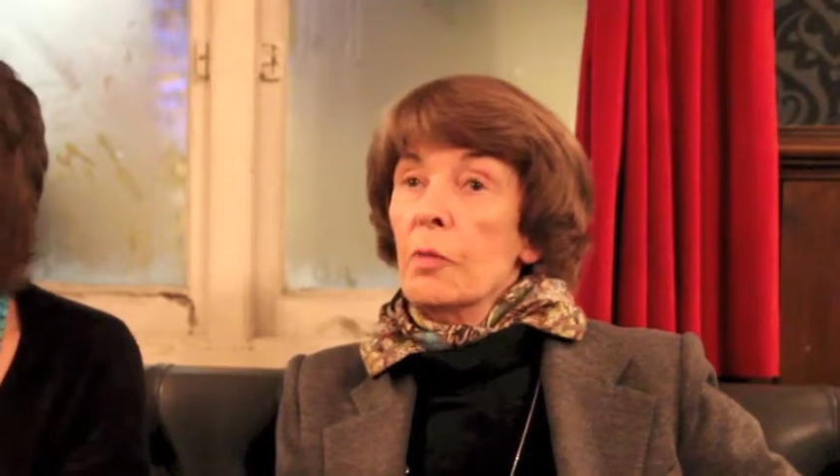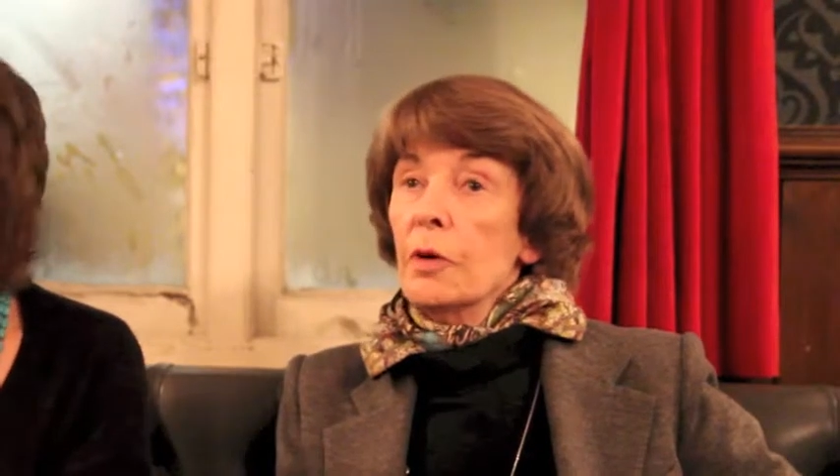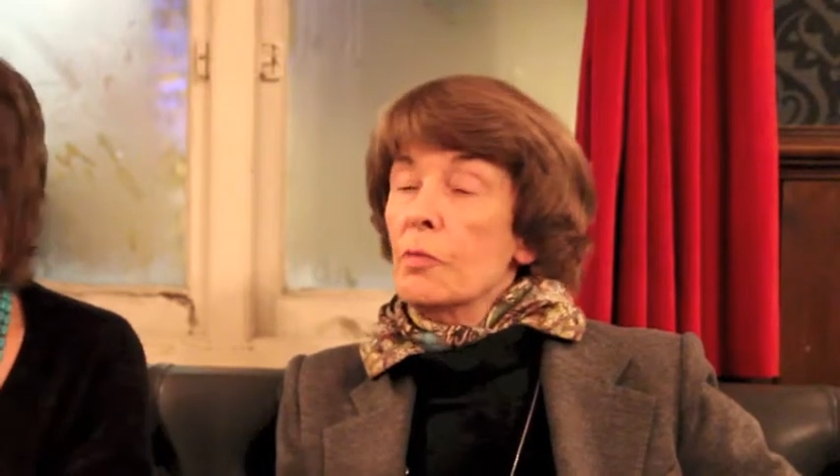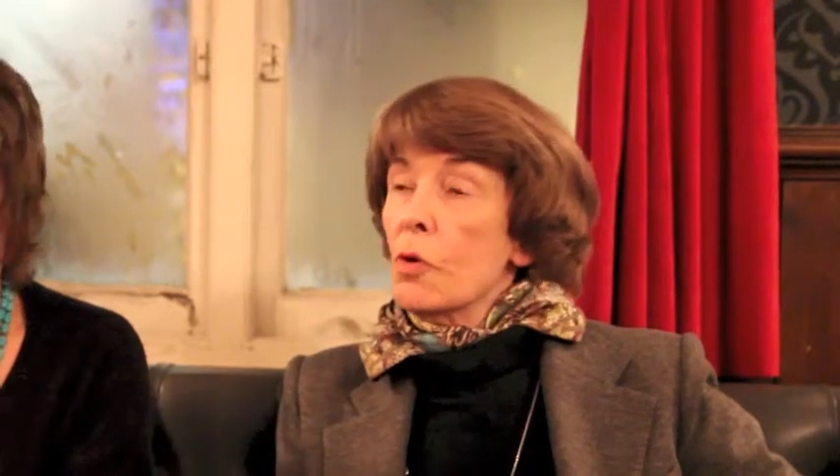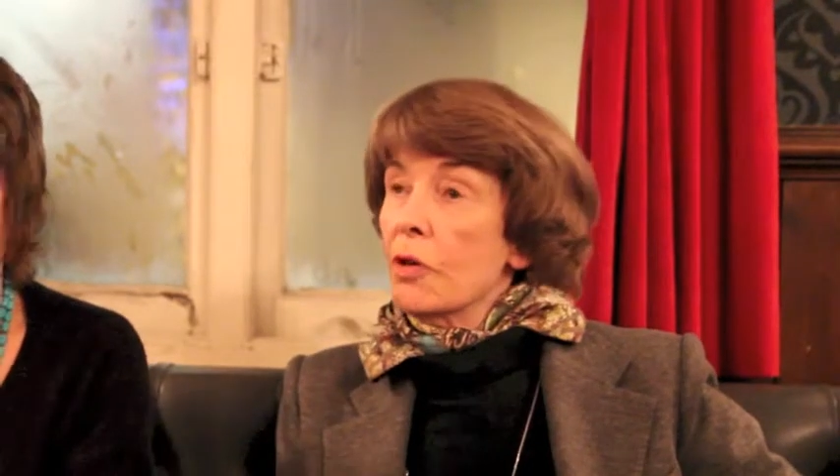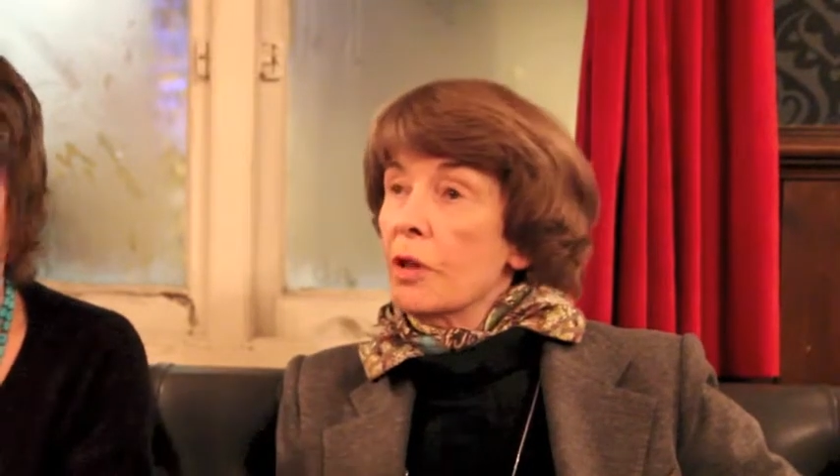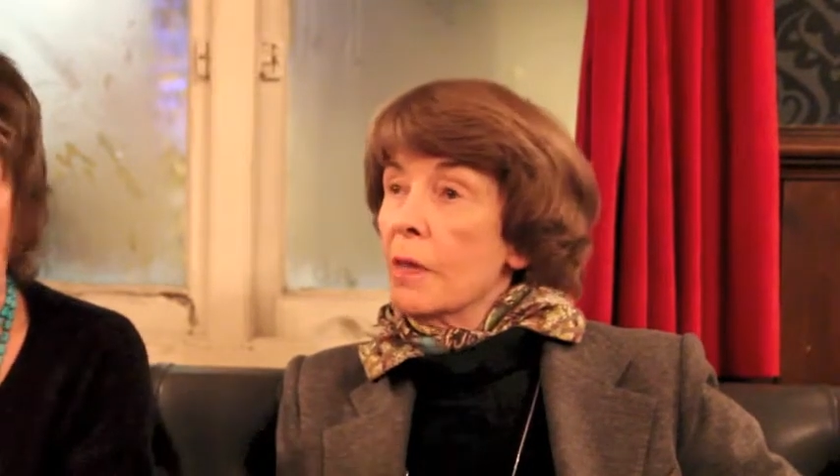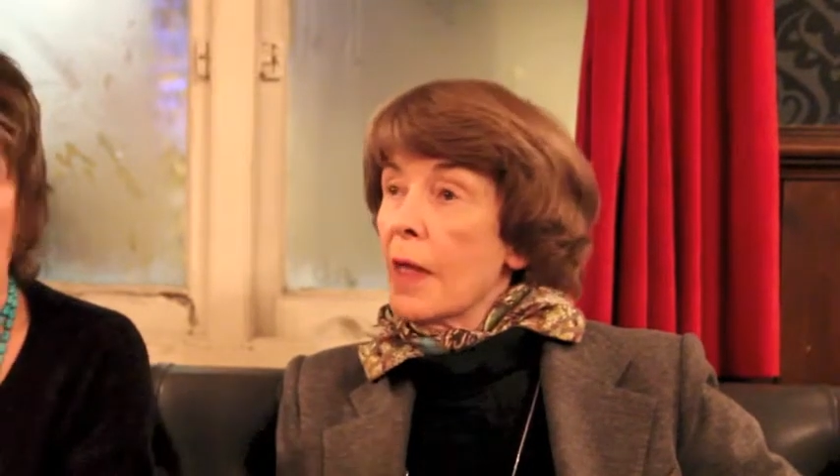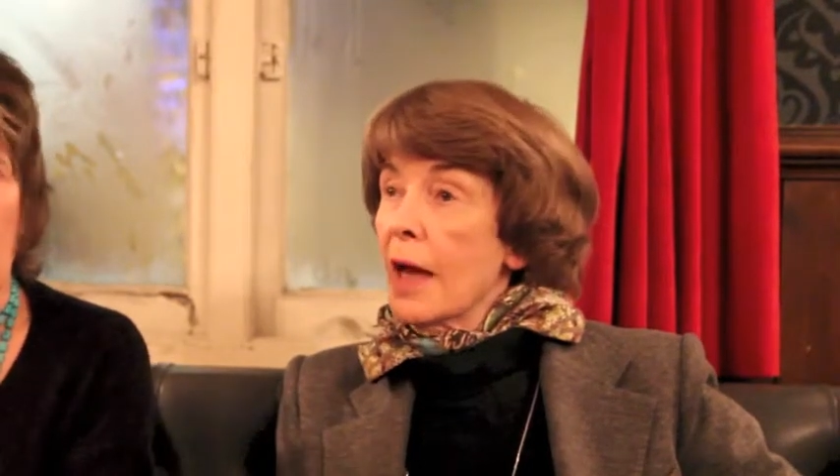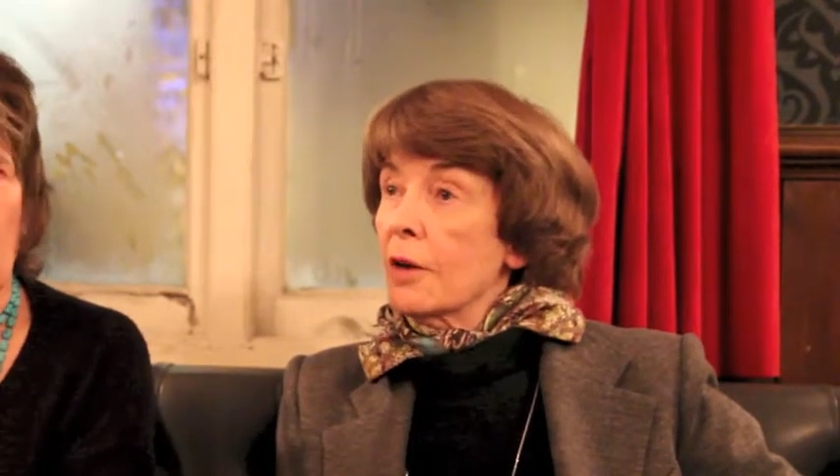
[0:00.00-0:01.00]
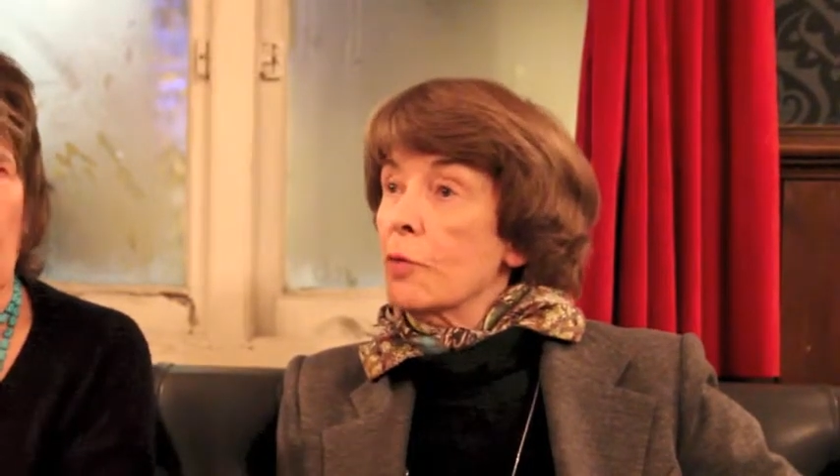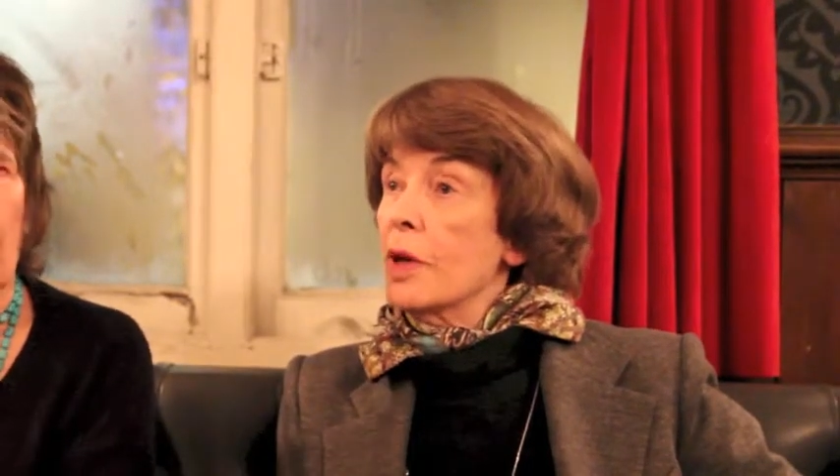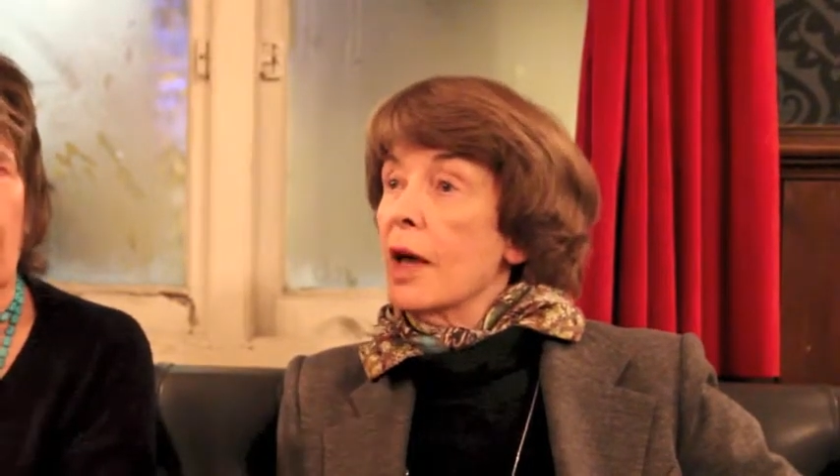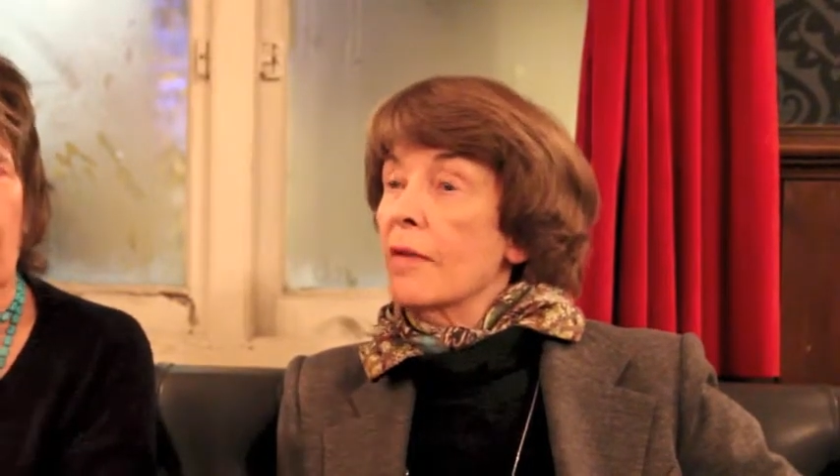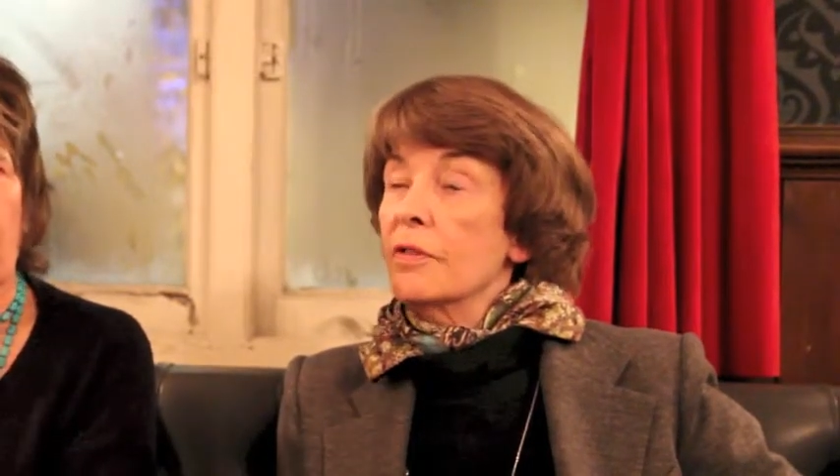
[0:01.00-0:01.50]
but more than that,
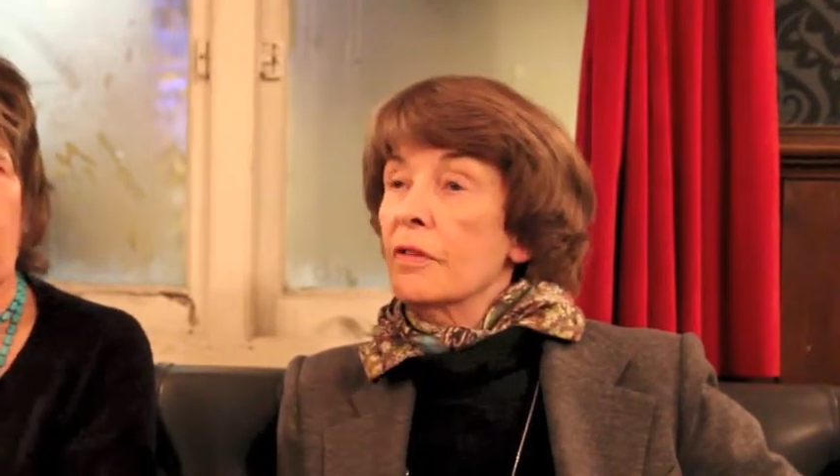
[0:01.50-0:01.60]
we have